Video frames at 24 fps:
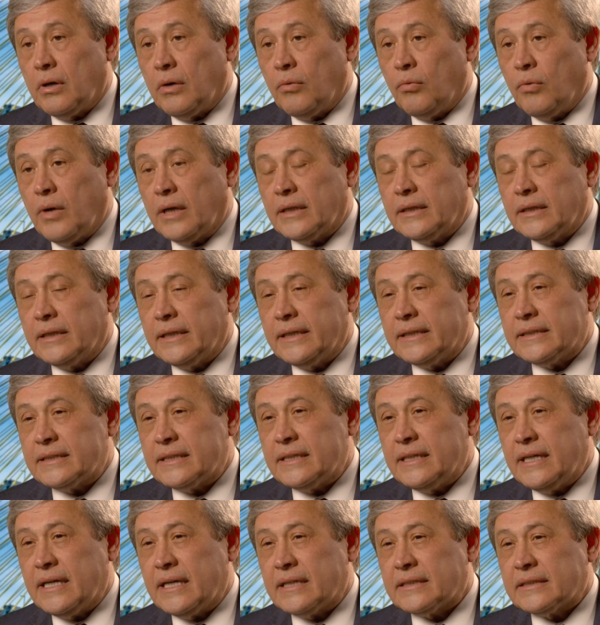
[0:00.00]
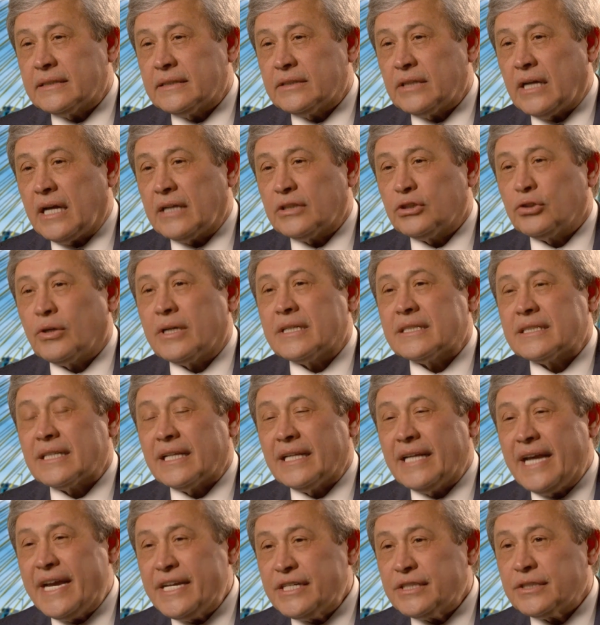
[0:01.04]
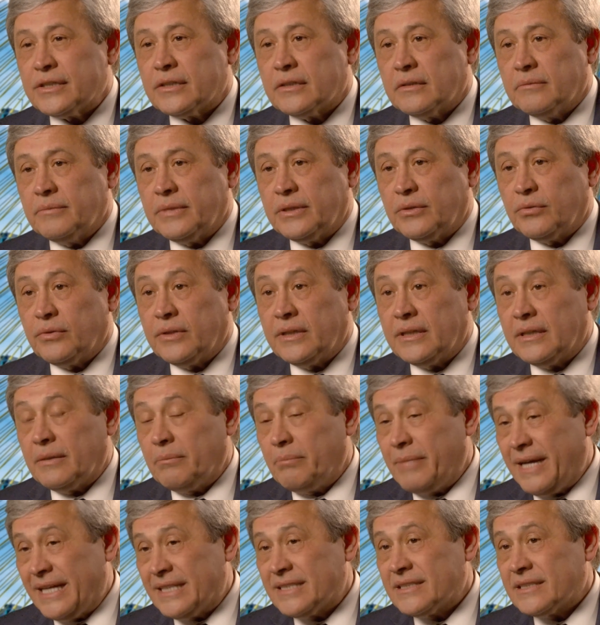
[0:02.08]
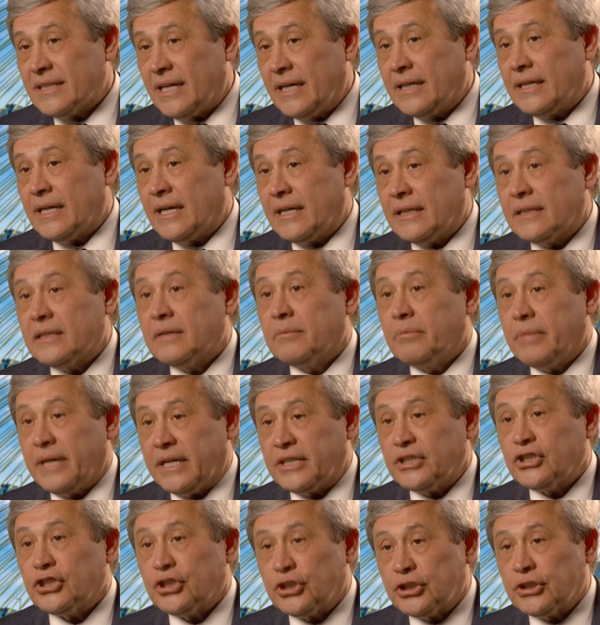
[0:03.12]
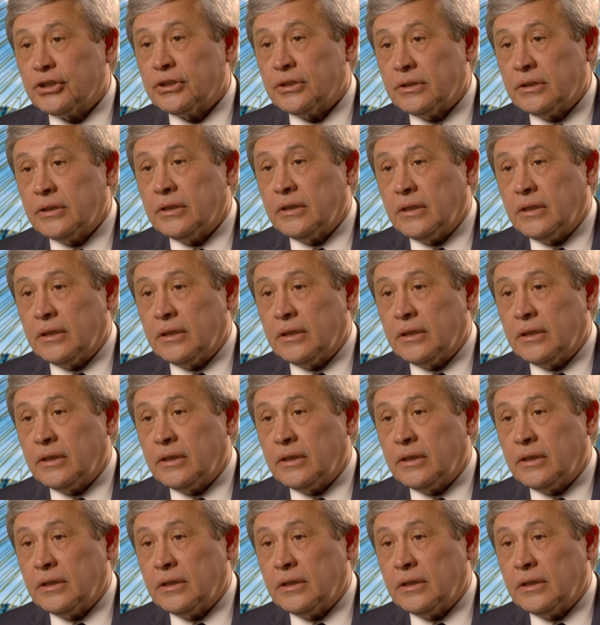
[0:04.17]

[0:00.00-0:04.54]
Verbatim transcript: what they see as translation between the bedside and the bench